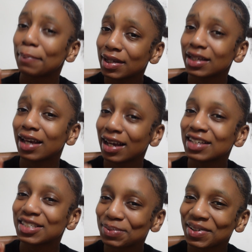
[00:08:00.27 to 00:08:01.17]
Be a
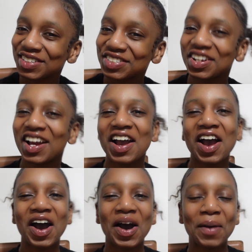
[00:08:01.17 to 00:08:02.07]
sponge.
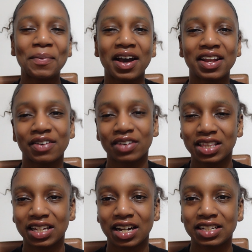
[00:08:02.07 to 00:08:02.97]
Another
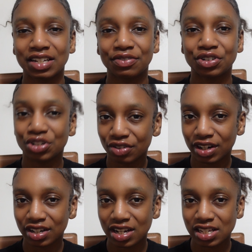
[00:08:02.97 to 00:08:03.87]
thing I'd say for new grad
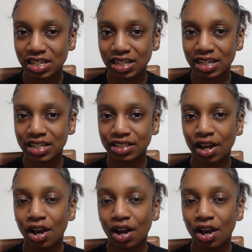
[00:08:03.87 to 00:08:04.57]
nurses is